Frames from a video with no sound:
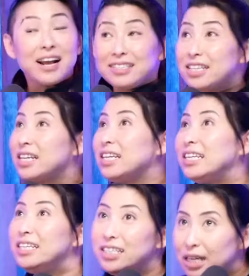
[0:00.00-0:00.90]
That's the
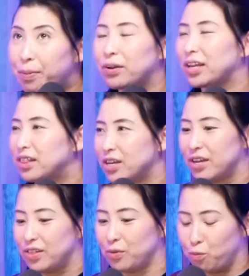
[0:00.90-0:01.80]
easy part. Like
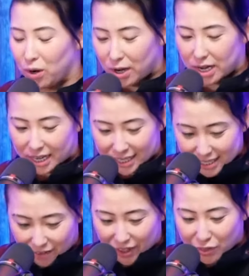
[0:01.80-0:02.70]
the work
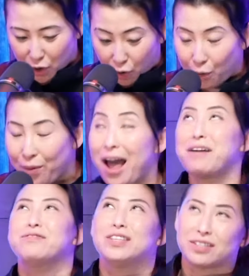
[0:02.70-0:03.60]
itself, like the
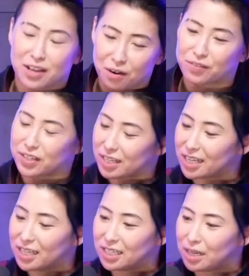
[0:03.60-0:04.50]
craft itself is the
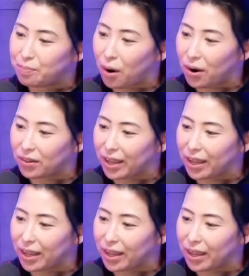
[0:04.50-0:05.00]
easy part.